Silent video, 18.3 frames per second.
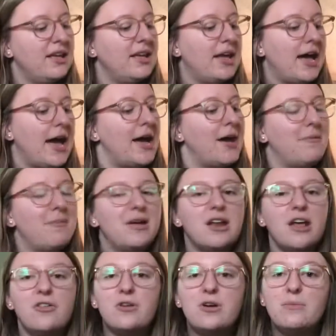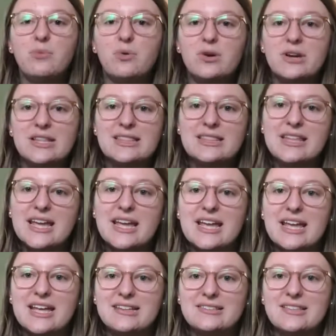Another important thing
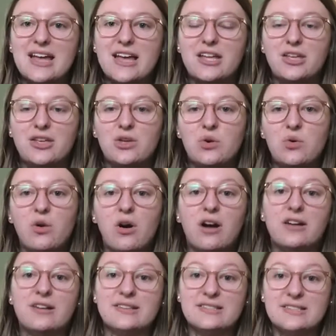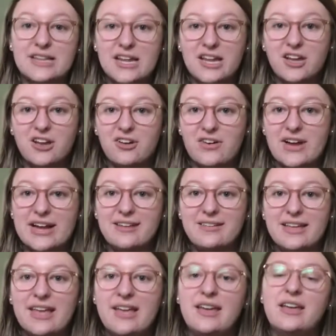is that you are sitting
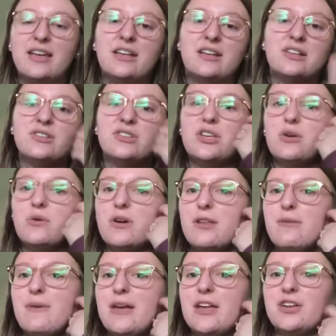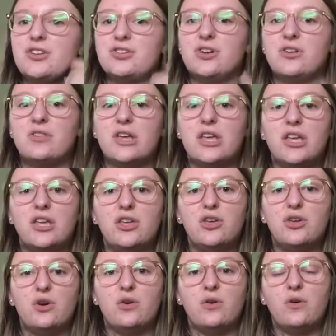correctly. So you want to make sure that
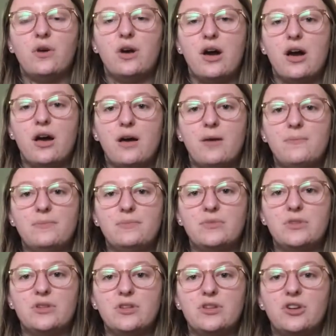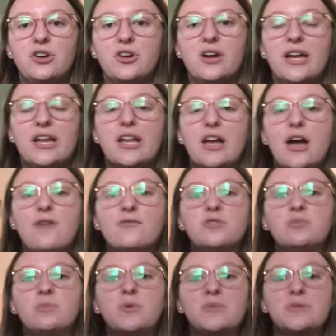you're in a
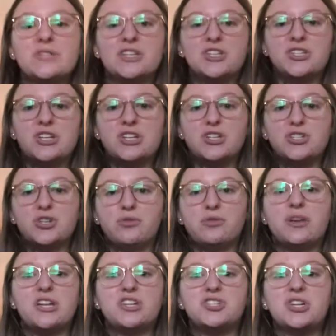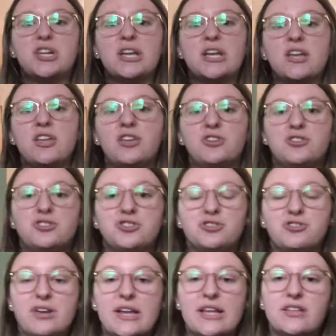comfortable position to reaching your
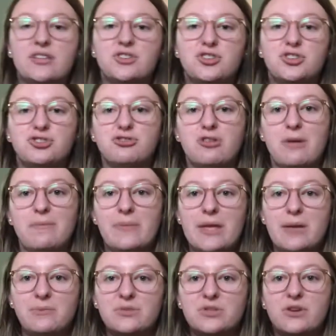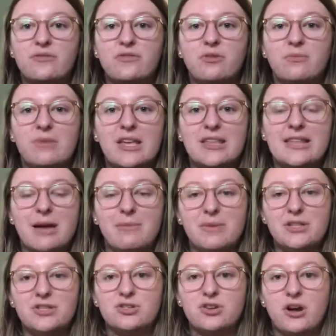strings to strum them. So for me, that
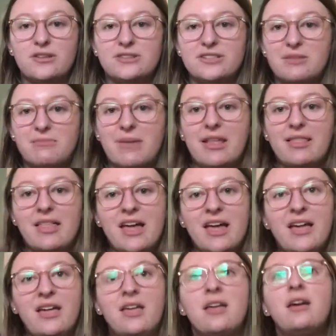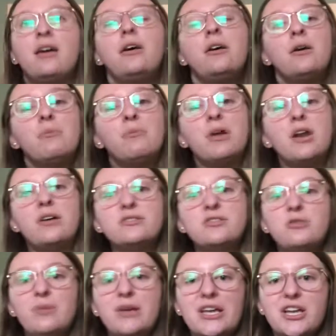means crossing my leg, but also
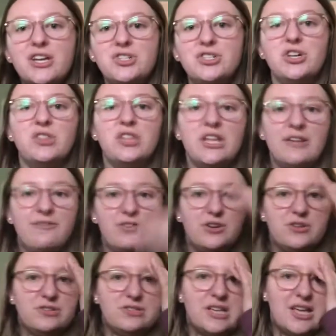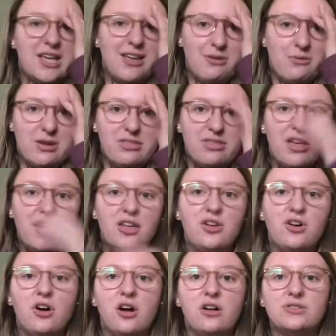making sure that if you're singing with it,
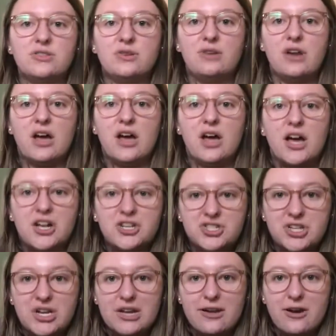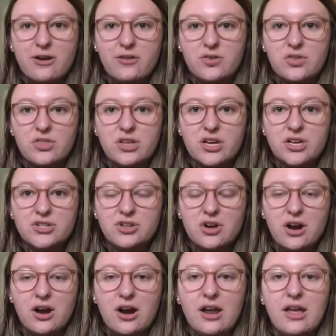you're also not hunching over the
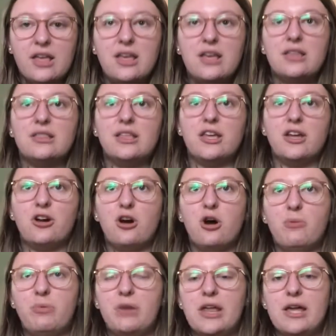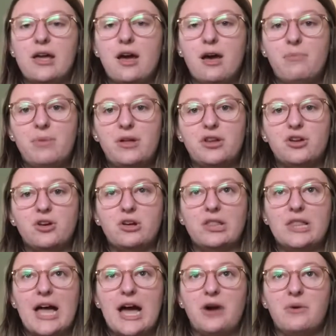guitar, that you're opening up and you're
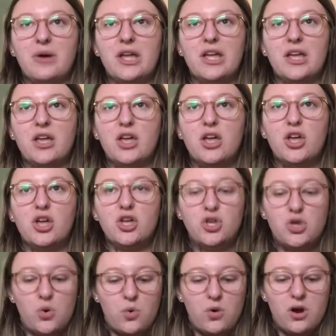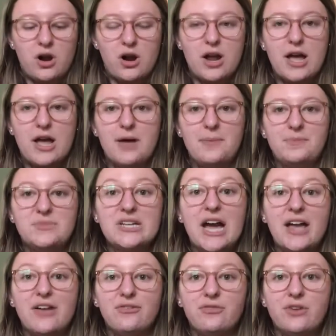allowing your
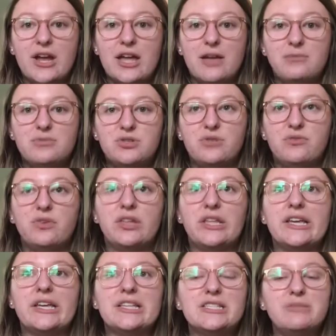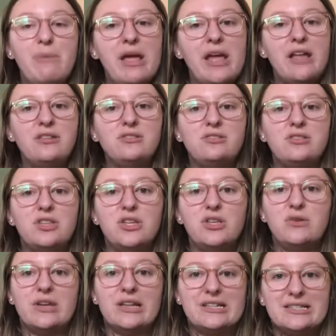diaphragm to fully expand so that
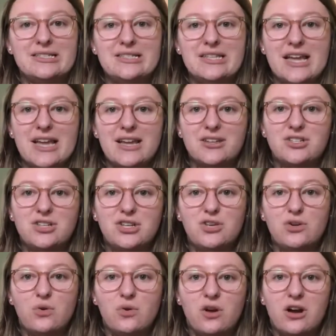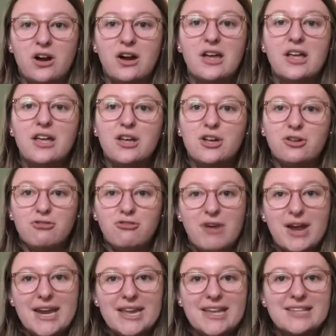you can sing to your
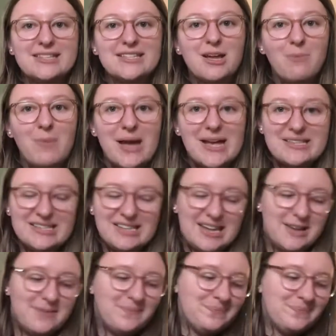greatest capacity.